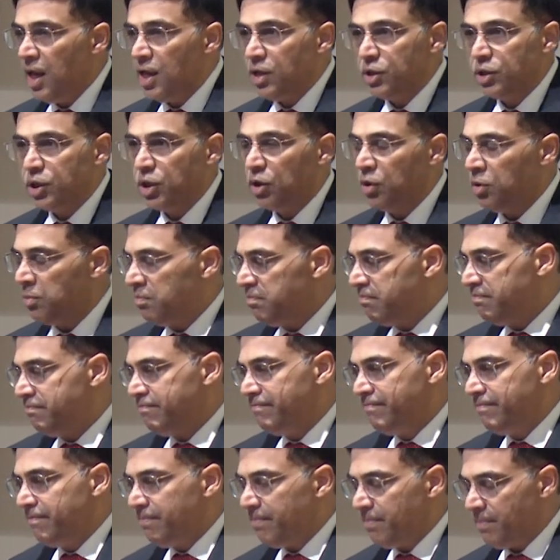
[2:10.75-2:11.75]
So
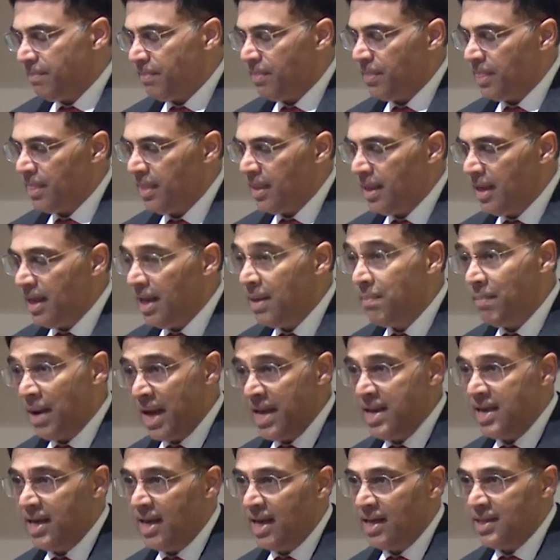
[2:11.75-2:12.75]
in
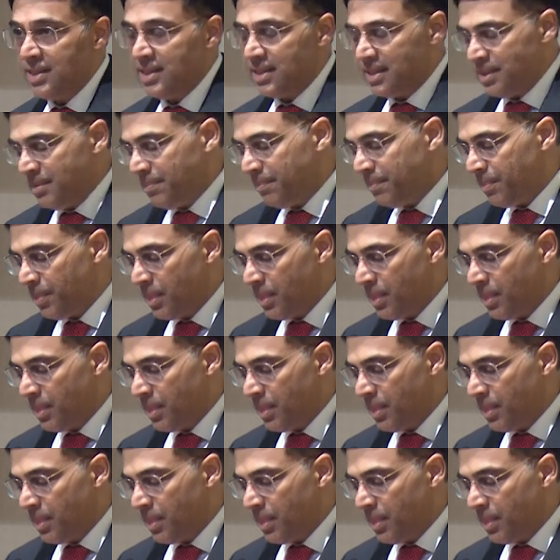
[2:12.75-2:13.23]
my case,